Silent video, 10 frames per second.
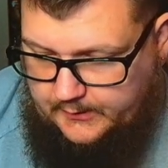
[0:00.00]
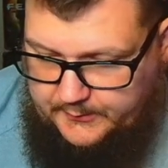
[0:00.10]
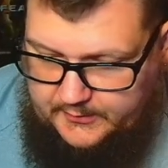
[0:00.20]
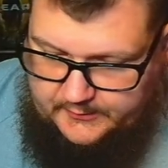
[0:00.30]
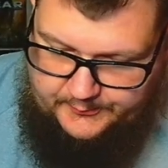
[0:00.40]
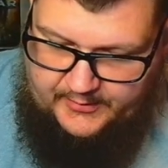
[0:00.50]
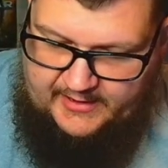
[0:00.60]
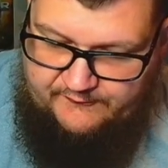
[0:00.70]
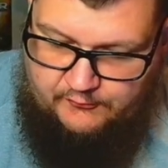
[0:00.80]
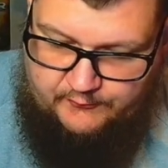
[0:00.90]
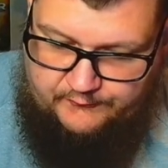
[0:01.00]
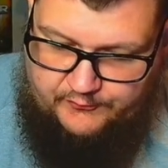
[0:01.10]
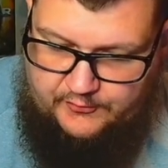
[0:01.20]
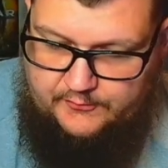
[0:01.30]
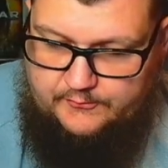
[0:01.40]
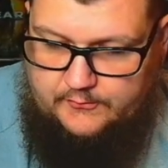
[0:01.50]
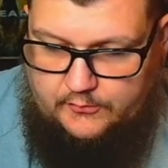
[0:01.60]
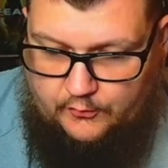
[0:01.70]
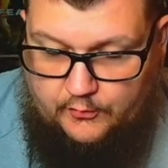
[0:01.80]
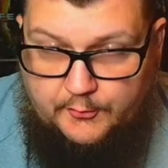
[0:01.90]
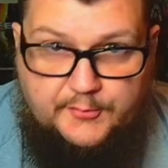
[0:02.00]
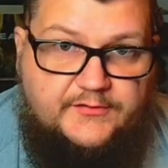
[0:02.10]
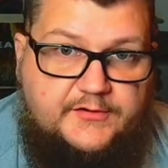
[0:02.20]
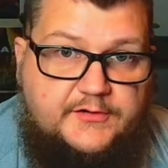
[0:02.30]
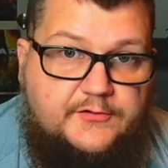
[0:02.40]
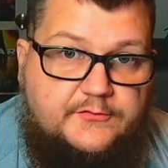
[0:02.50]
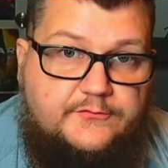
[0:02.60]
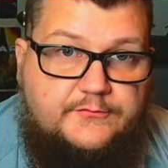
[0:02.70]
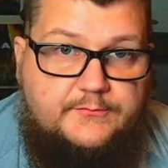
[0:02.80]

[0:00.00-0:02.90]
I've been on the platform for a little over ten years.